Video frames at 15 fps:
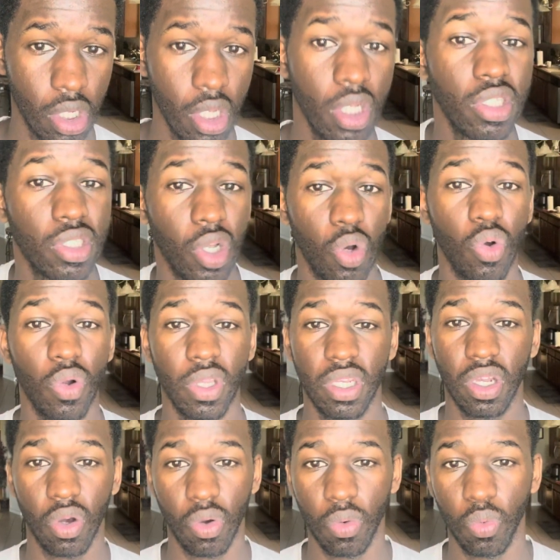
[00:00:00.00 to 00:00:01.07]
So,
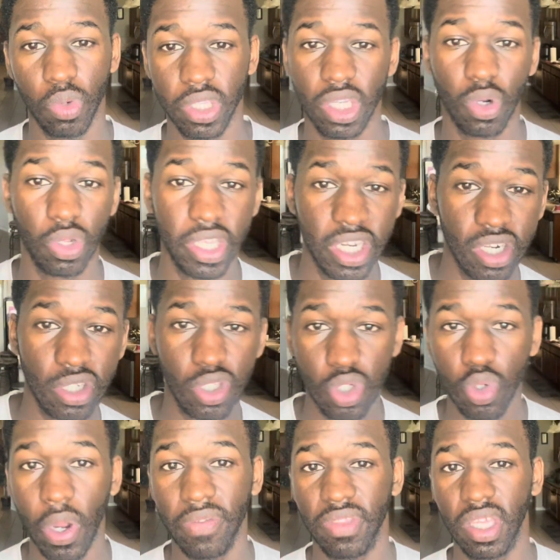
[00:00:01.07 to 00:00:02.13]
within a year or two
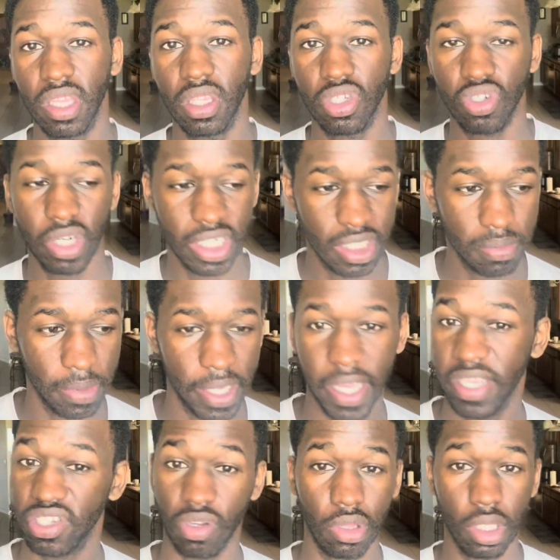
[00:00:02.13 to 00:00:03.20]
after getting the transplant, it's
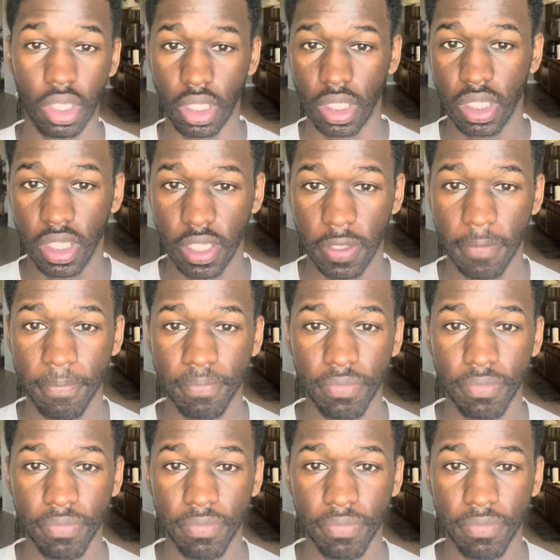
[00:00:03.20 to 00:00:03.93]
gonna look good.